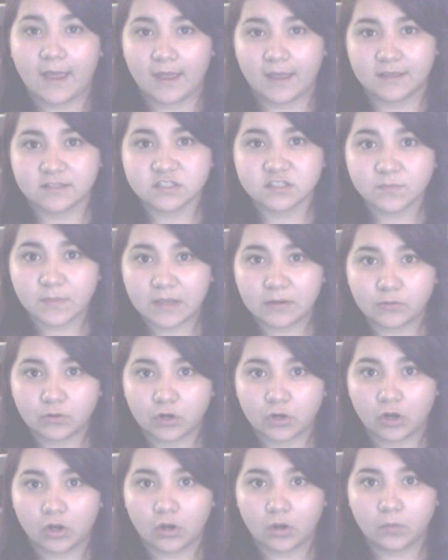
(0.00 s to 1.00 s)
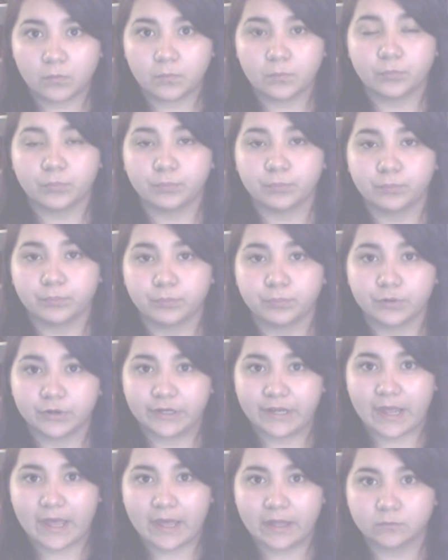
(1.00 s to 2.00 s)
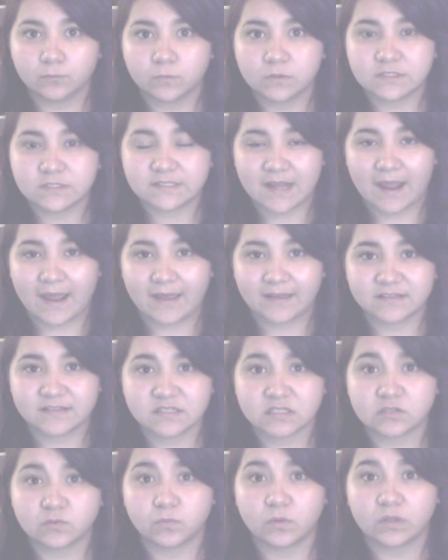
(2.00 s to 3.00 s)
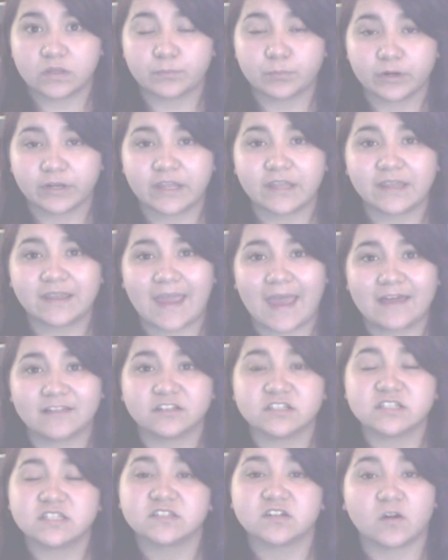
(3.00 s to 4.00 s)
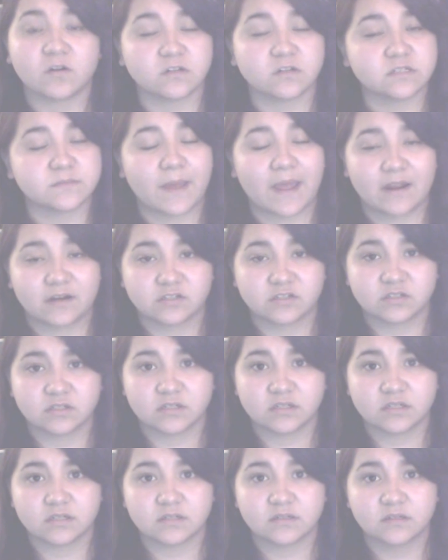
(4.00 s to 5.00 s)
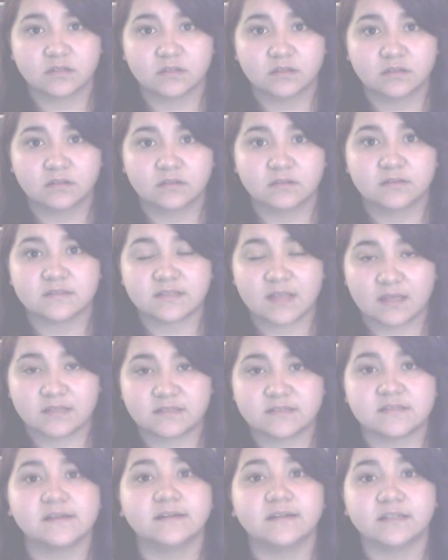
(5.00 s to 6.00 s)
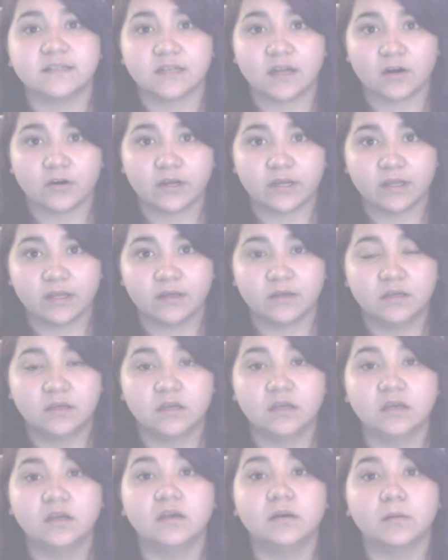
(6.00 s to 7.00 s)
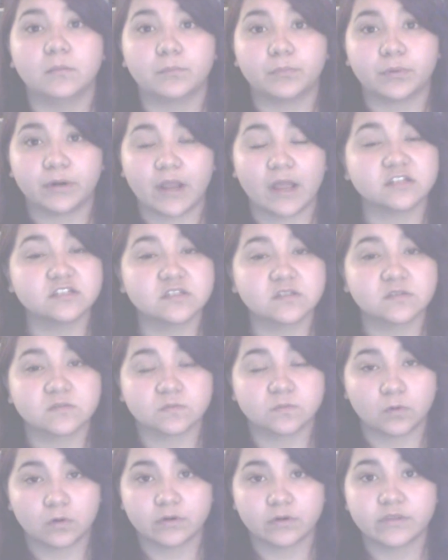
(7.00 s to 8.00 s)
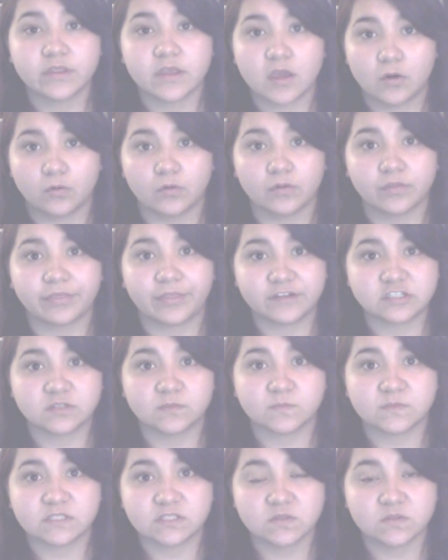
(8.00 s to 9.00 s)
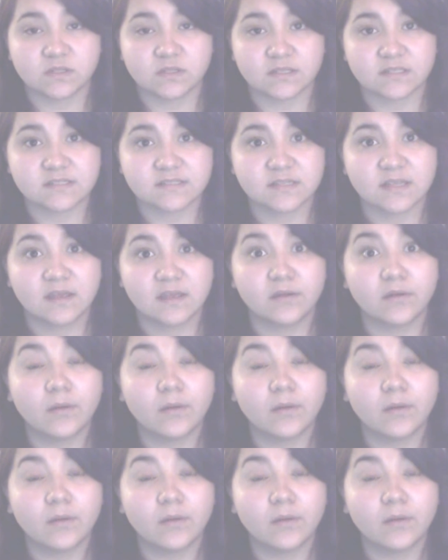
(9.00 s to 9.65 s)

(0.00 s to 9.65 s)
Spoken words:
As you may recall, Brienne was tasked with bringing Catelyn's daughters back to her, Sansa and Arya. Brienne swore the oath that she would do this.